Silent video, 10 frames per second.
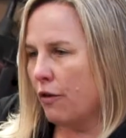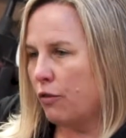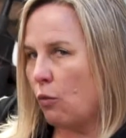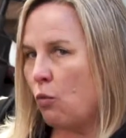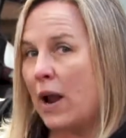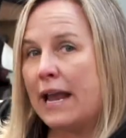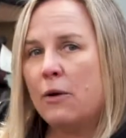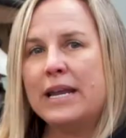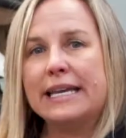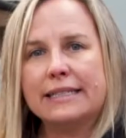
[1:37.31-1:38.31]
the way
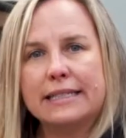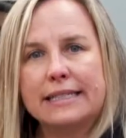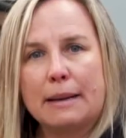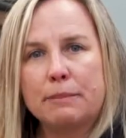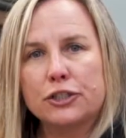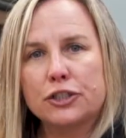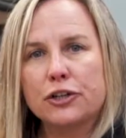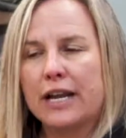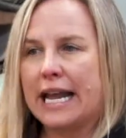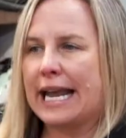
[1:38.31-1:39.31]
we get to
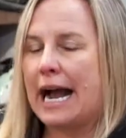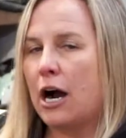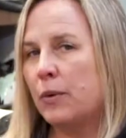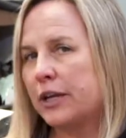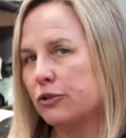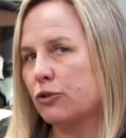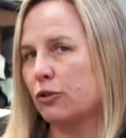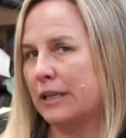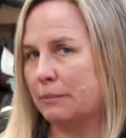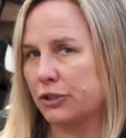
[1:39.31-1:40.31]
temperature and how we control
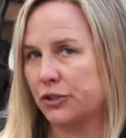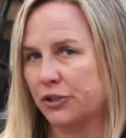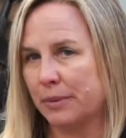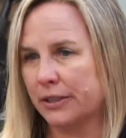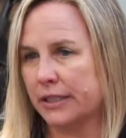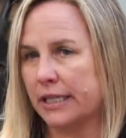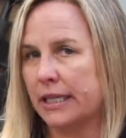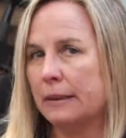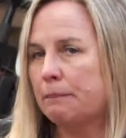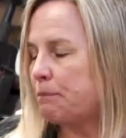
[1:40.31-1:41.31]
temperature stability